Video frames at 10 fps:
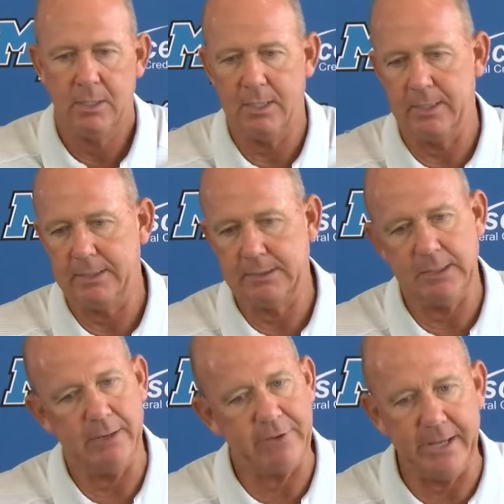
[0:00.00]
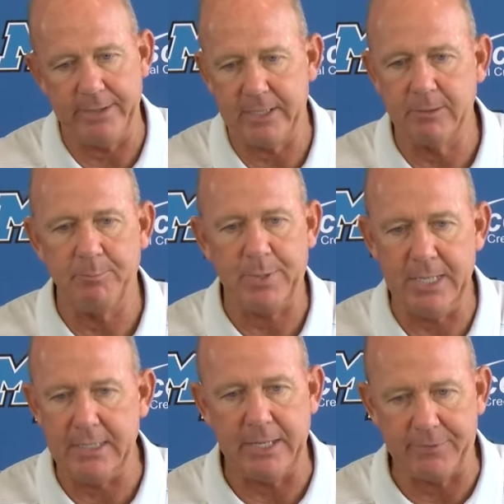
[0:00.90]
Uh, I love how they
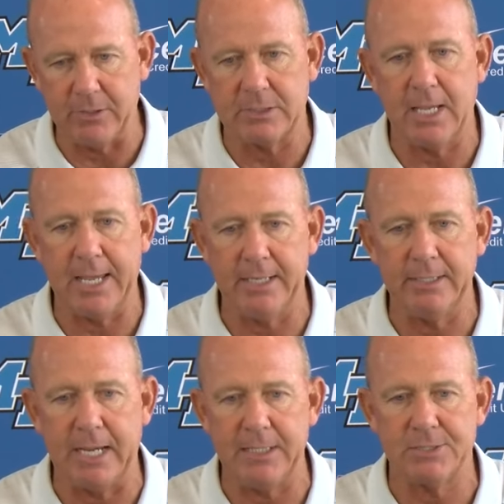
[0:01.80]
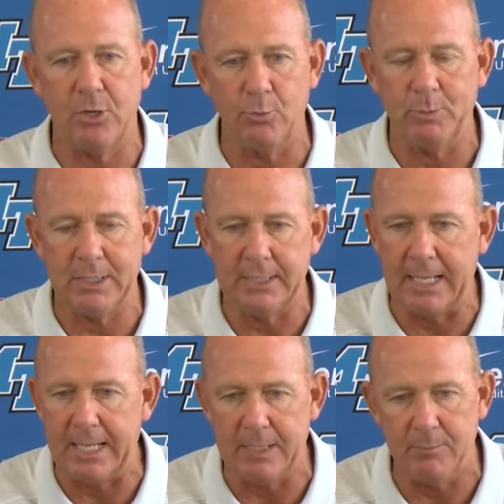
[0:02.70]
compete. And I thought they had a nice opening
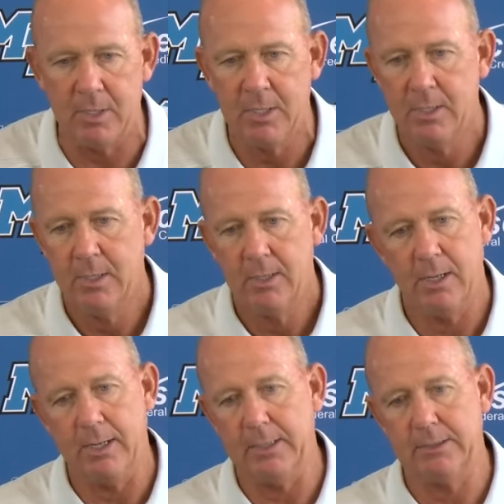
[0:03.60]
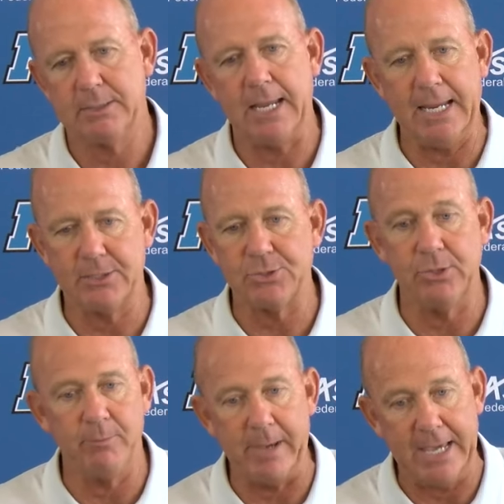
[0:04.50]
game. Uh, to answer
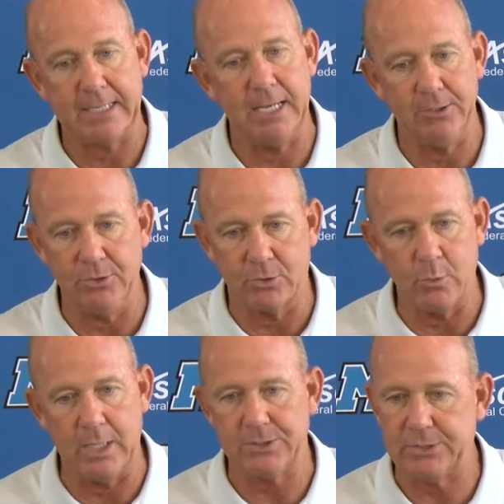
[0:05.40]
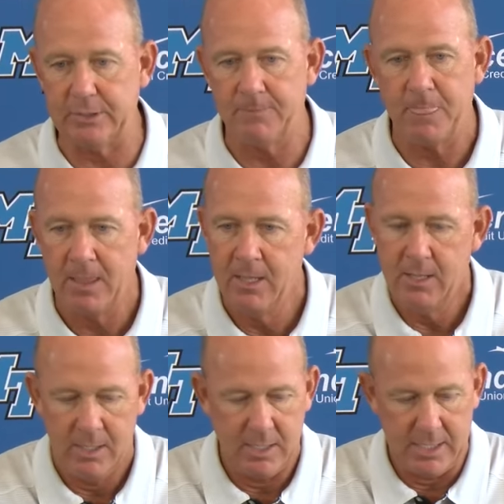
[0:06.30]
your back end of your question,
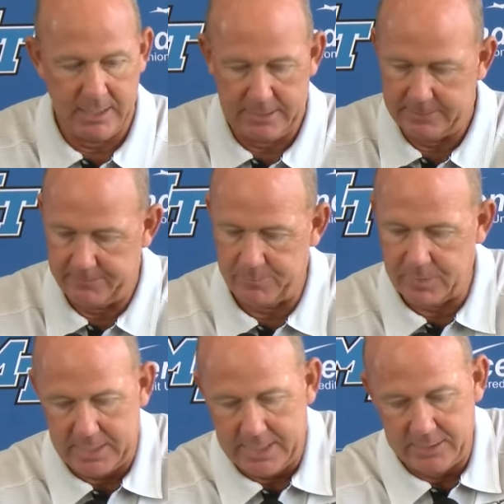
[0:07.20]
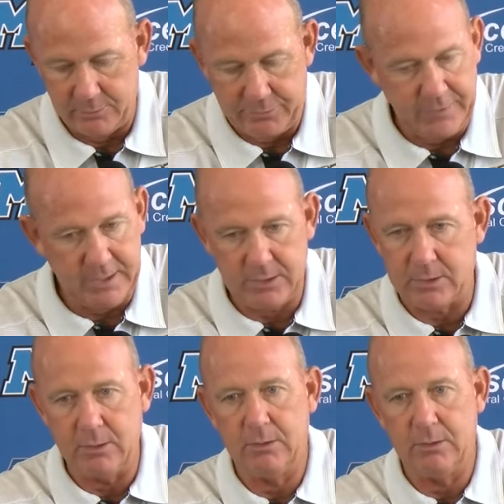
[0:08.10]
uh, I don't think